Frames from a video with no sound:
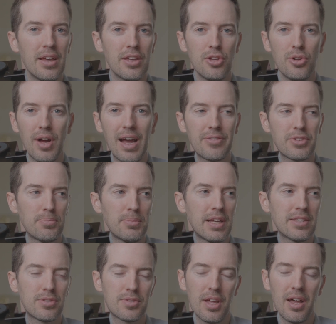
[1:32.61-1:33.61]
You don't have to
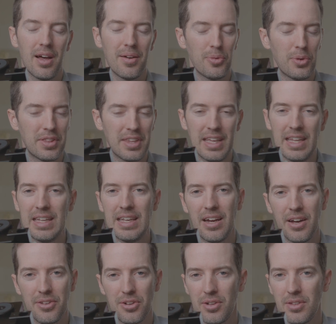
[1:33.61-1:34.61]
mess with any
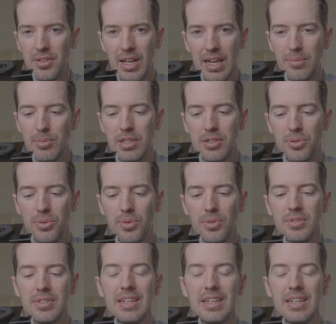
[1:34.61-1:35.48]
other alignment tools.